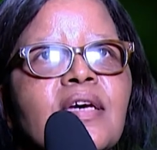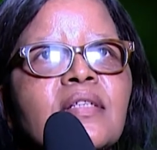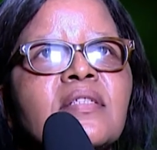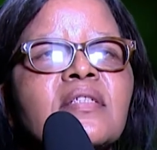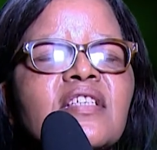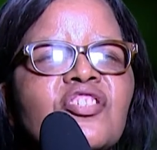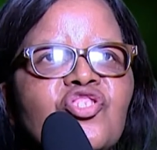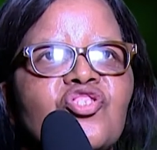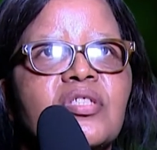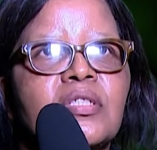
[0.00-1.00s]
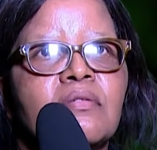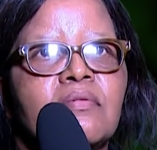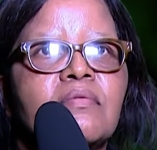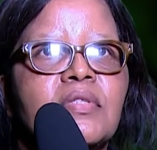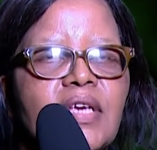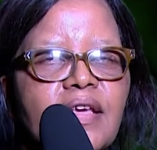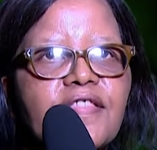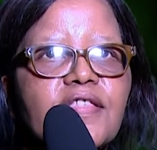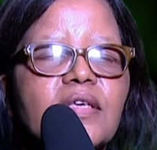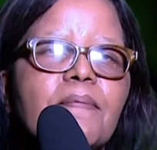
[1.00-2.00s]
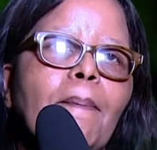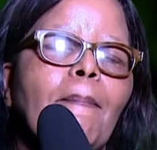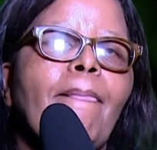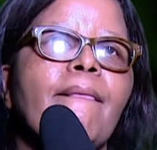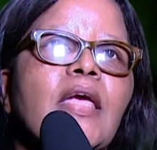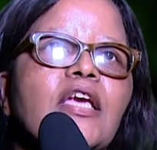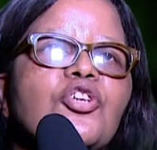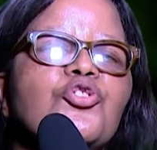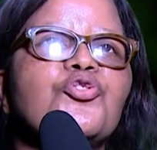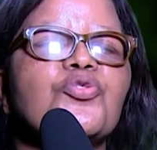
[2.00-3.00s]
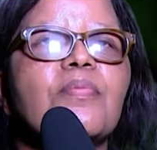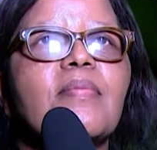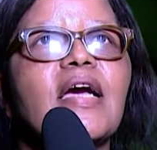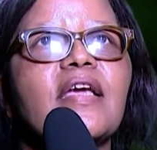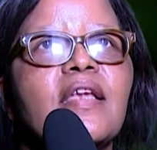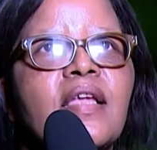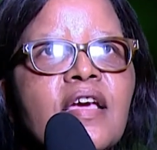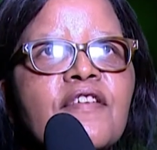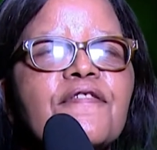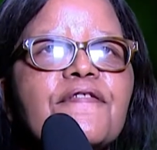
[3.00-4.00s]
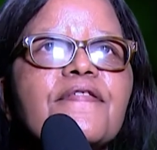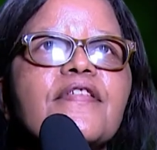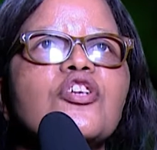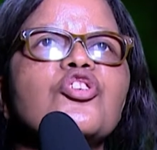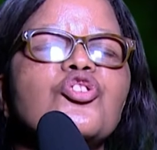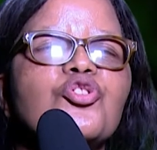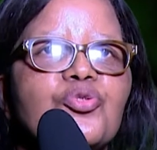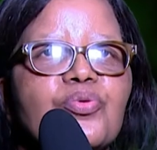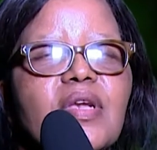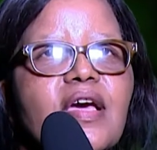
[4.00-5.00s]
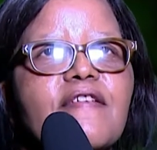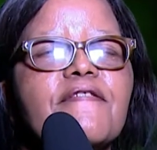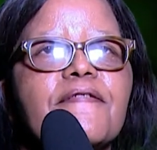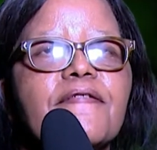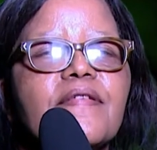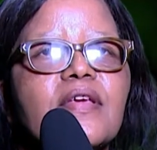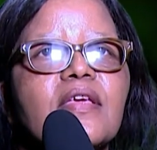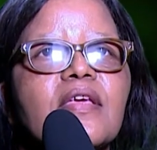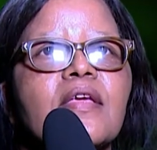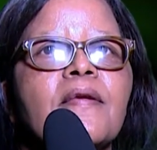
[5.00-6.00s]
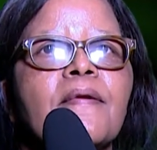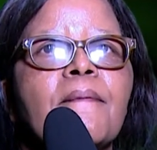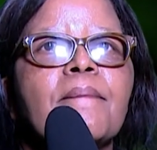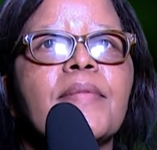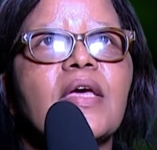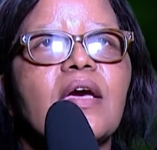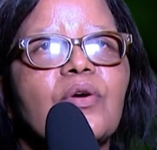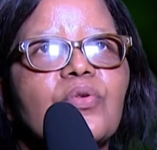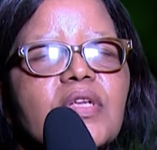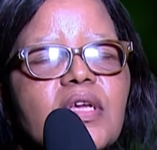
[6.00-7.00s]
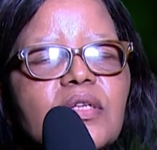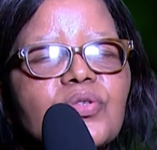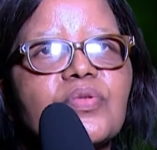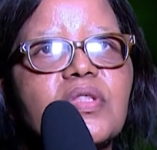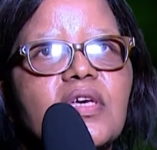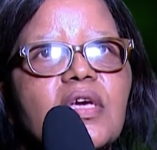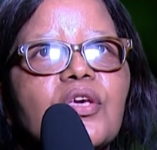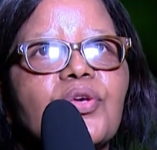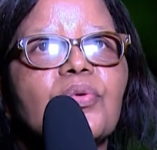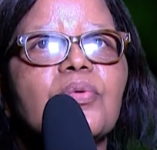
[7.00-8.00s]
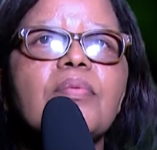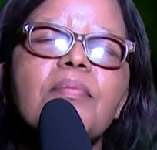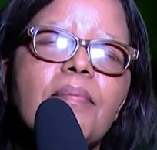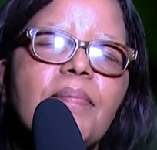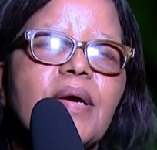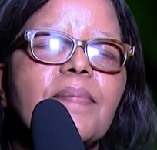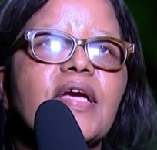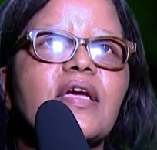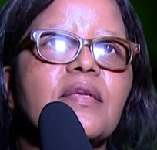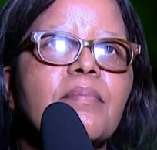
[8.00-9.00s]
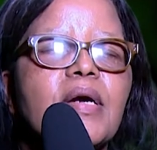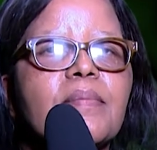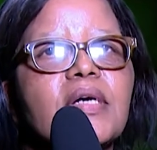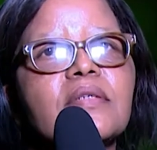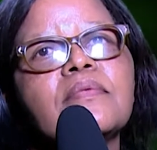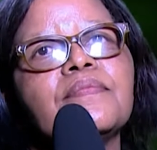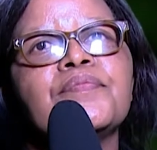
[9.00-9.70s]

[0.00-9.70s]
that is death into my life to life. I would like to thank you, Papa and Mama,